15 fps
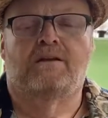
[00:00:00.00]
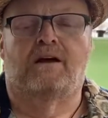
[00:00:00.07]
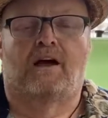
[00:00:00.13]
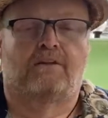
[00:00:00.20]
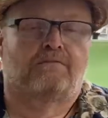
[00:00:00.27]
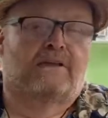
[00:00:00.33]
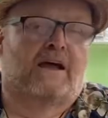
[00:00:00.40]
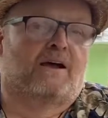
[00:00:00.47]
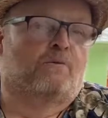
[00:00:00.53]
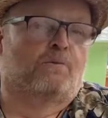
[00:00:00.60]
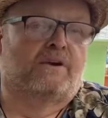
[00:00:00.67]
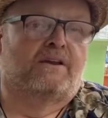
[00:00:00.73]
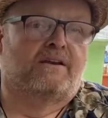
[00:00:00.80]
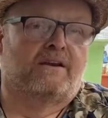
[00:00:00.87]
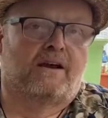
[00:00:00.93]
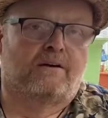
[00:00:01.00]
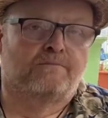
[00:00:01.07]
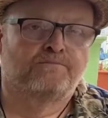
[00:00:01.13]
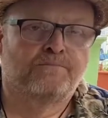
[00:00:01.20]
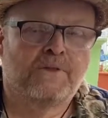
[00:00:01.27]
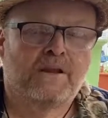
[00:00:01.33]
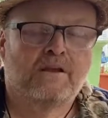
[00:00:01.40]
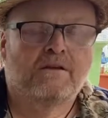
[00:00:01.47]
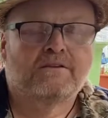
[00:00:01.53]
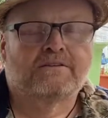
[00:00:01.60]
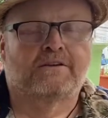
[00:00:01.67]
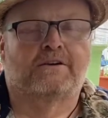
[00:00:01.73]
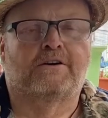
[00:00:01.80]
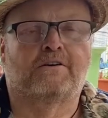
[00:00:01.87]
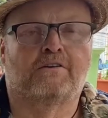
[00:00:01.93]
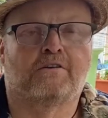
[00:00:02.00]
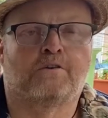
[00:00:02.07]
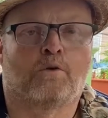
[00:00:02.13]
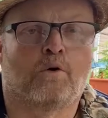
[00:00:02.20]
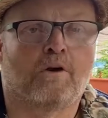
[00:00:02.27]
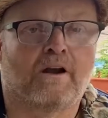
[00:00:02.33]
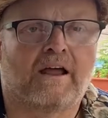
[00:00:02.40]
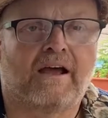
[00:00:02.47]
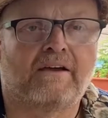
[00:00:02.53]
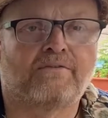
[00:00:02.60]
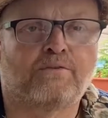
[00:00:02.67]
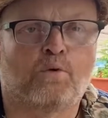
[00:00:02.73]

Other than that, we didn't know. So Loriely,